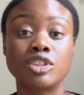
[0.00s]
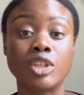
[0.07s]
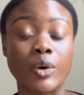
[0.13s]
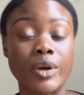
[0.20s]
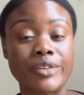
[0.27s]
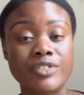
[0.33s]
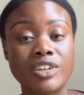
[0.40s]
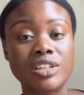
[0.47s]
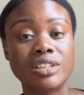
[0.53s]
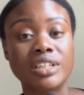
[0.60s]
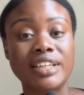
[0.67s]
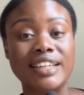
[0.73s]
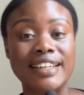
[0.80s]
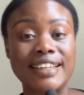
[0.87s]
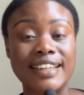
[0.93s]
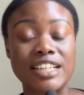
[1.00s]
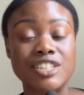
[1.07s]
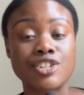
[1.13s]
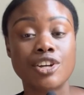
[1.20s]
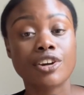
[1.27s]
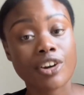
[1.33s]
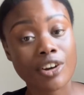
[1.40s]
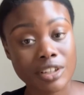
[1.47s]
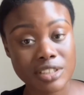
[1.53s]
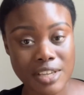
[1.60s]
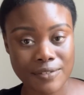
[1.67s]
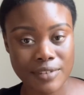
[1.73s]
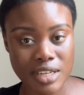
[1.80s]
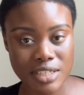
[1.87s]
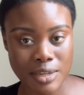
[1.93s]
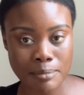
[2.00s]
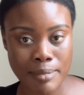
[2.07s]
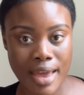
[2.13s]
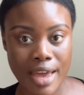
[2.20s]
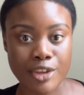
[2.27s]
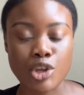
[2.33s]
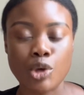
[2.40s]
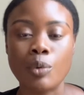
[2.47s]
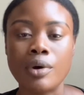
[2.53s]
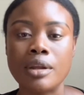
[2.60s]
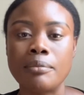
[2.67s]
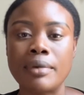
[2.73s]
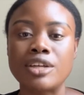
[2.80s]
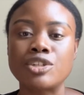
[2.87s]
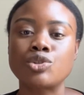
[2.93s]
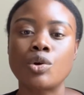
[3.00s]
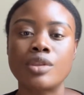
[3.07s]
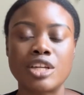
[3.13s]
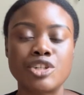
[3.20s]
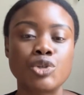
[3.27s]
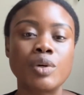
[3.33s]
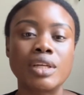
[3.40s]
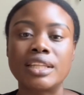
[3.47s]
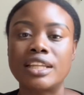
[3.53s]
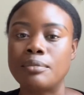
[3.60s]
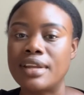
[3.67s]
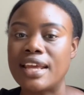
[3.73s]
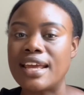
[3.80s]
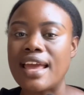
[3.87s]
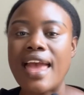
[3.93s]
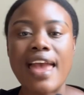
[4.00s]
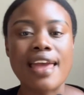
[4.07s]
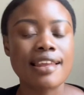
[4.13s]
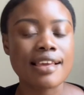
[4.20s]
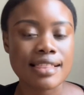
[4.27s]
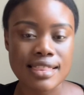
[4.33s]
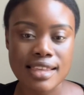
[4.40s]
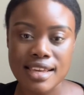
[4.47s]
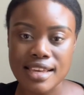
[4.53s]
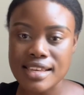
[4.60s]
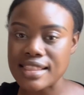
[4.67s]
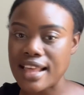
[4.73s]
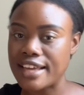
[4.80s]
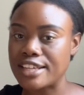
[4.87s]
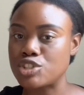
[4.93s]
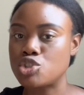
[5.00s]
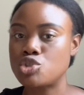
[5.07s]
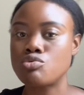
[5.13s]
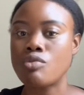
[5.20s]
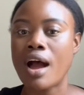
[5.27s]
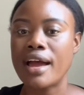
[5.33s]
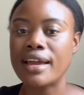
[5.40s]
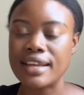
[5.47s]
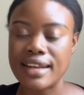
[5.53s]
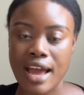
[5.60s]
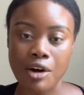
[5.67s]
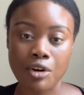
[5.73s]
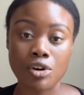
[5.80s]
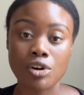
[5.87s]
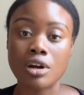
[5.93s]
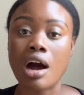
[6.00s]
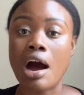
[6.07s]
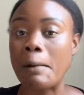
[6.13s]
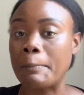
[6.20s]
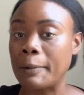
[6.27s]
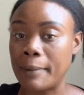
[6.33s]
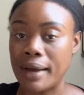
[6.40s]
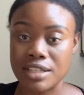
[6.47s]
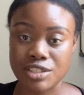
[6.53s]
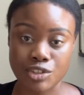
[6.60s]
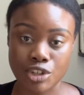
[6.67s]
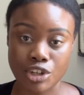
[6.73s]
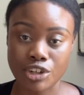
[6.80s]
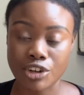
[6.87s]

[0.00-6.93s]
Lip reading: So if you're looking to get your curl definition back, you want to make sure that you eliminate anything that is drying out or compromising your